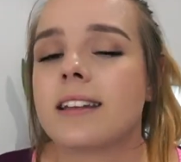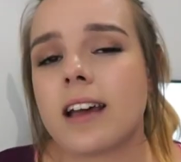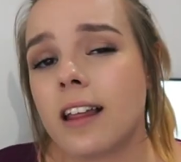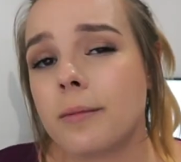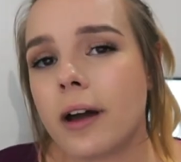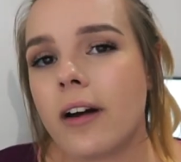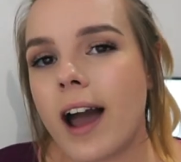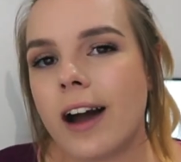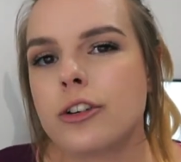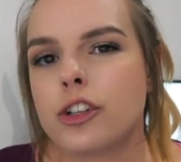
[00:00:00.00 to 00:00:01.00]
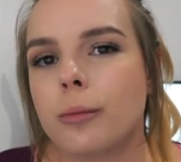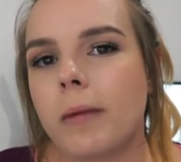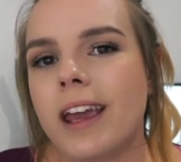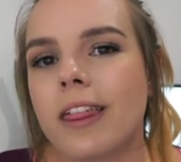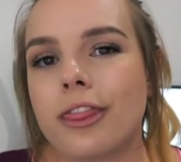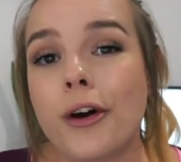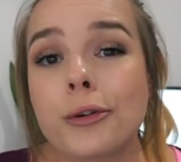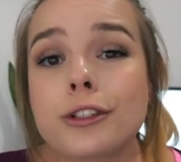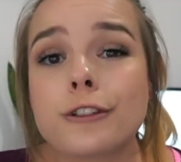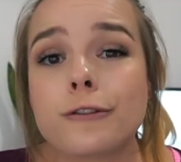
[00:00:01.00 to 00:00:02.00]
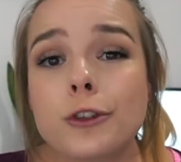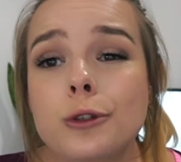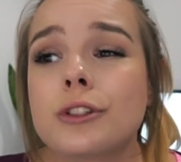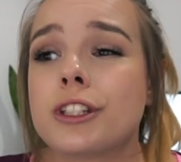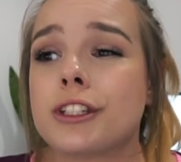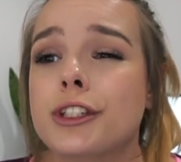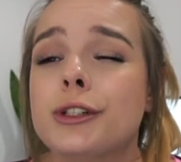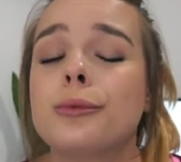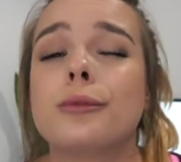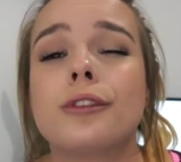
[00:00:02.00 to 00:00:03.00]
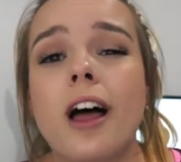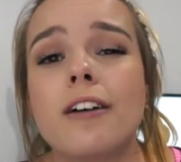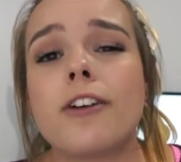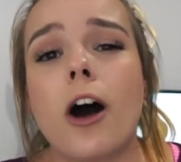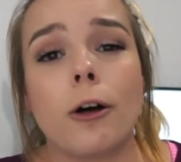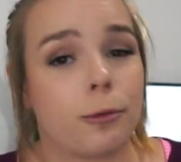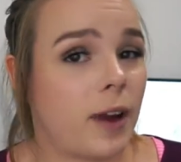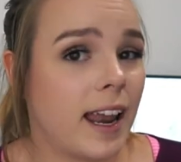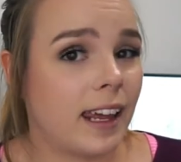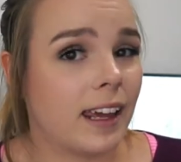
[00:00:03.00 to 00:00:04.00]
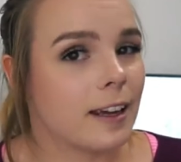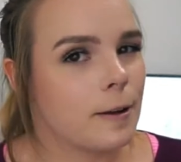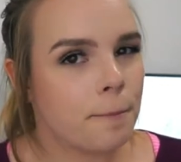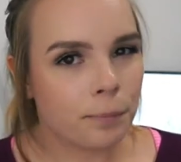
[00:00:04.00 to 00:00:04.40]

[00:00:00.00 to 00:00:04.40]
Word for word: it's all about how to make those foods that you love already